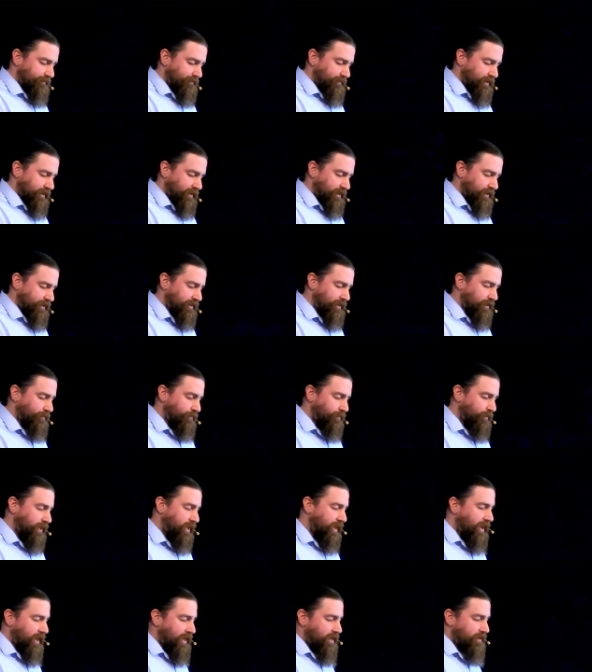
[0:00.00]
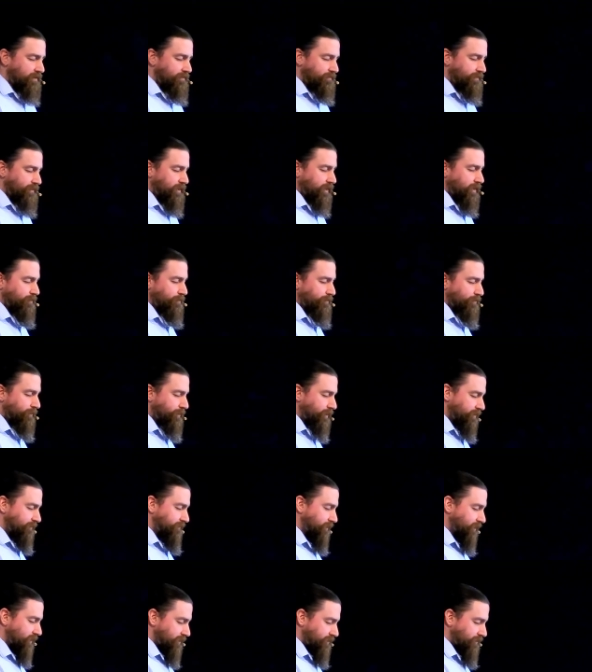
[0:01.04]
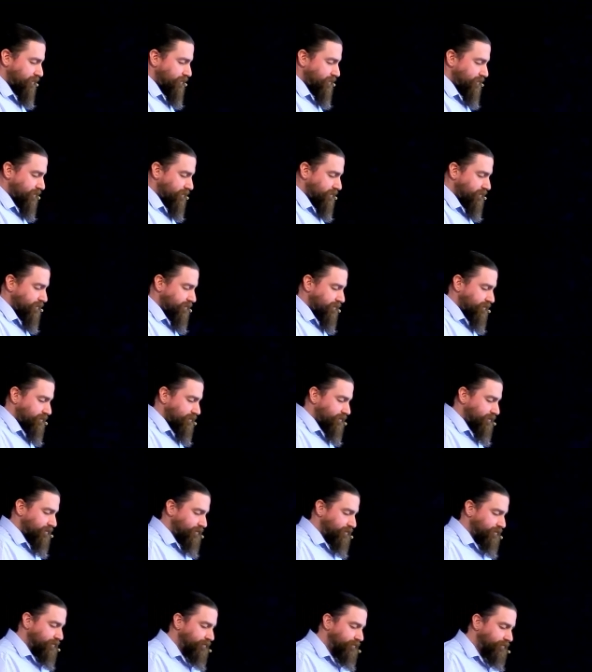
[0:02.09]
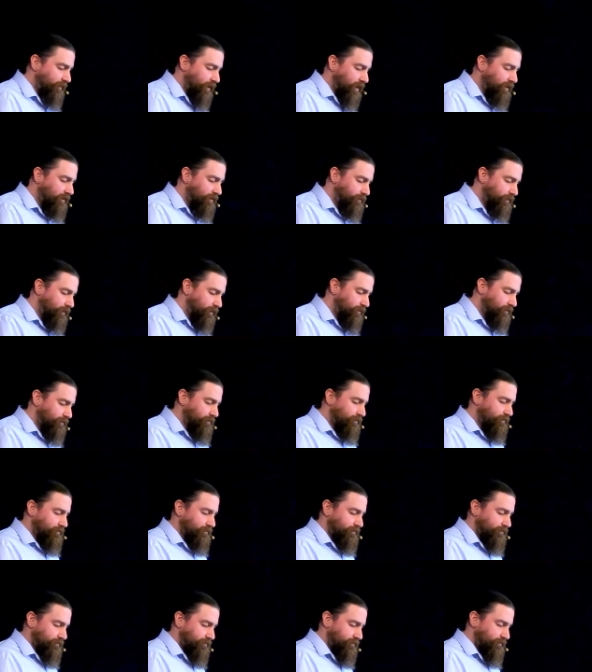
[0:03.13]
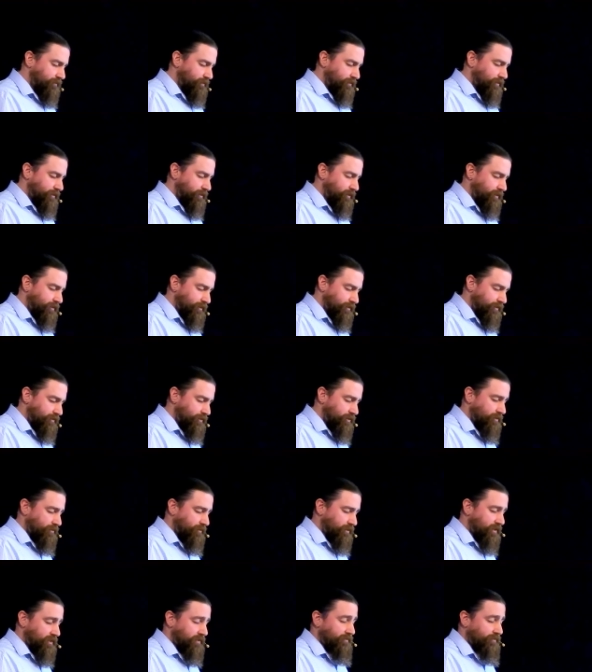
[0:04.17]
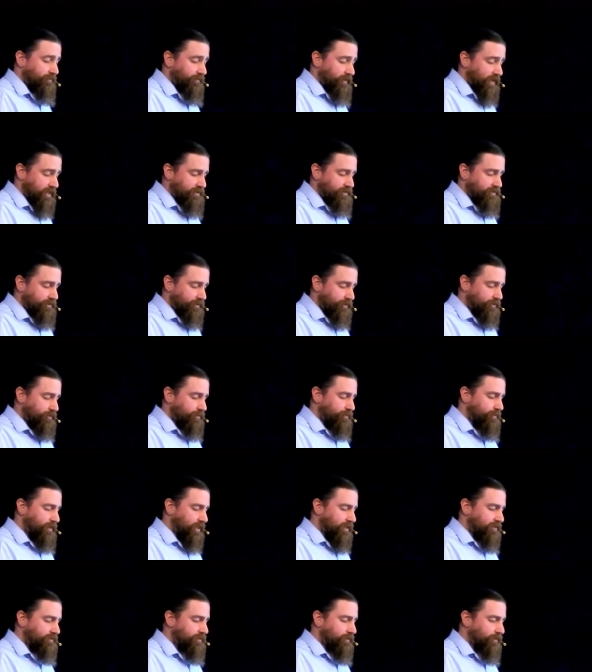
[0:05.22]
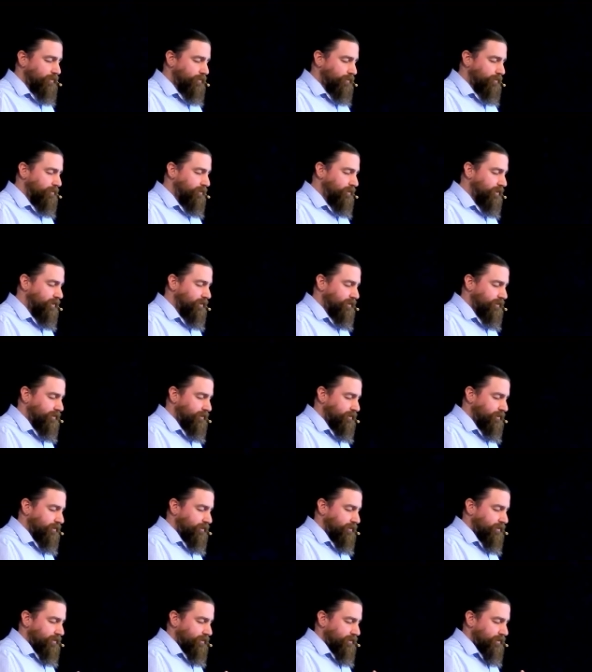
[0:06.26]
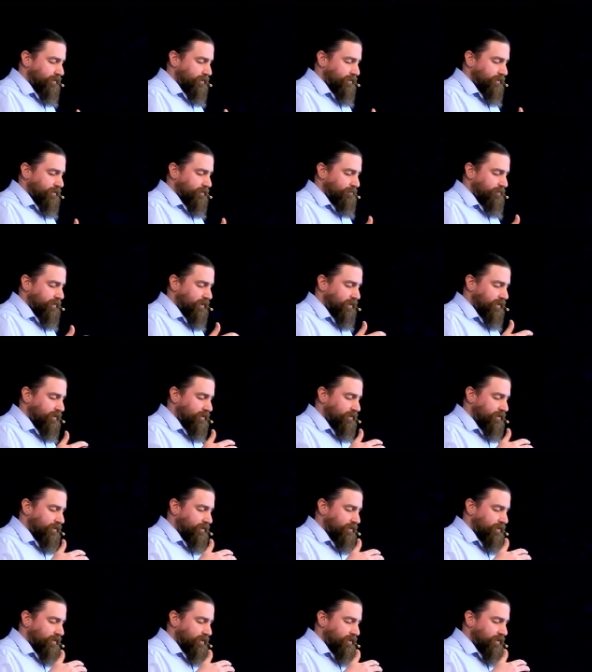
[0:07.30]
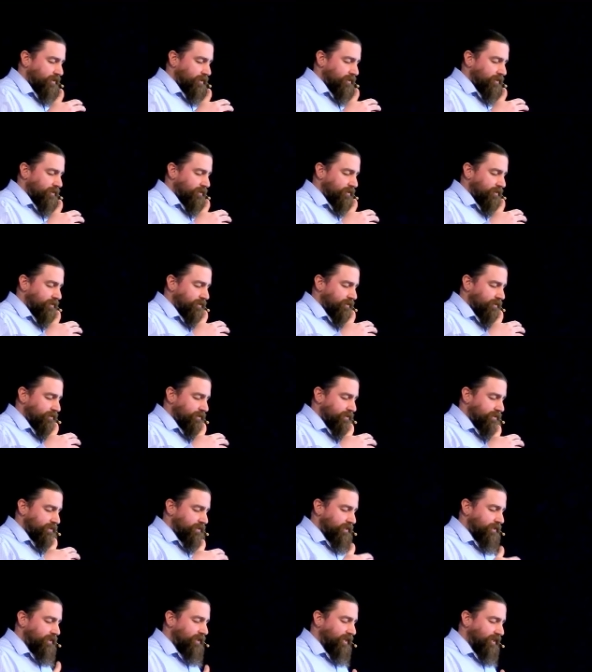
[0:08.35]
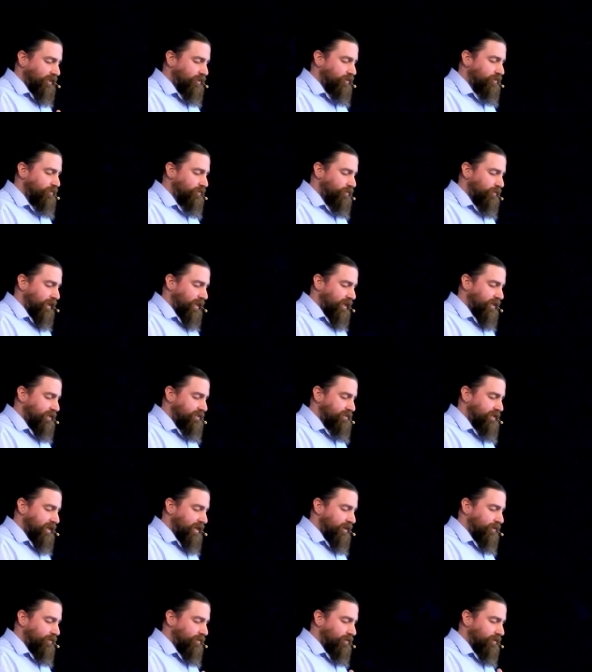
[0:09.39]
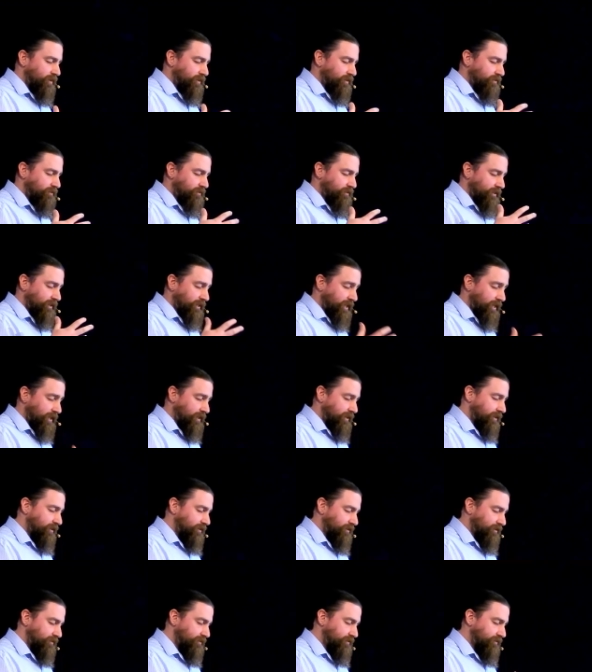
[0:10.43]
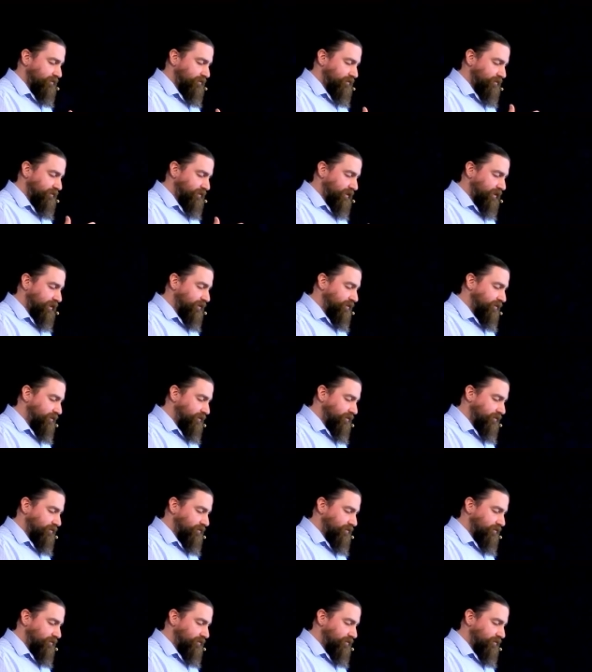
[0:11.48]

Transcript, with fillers: and that we have the privilege to follow you, to confess you as Lord, meaning seeing you as our king, leader,